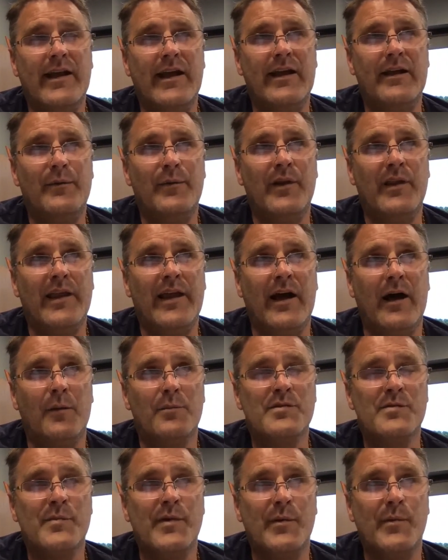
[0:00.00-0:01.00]
it really
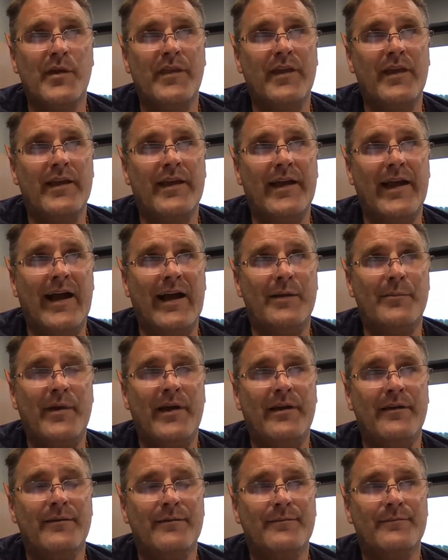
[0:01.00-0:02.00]
helps me with the academy,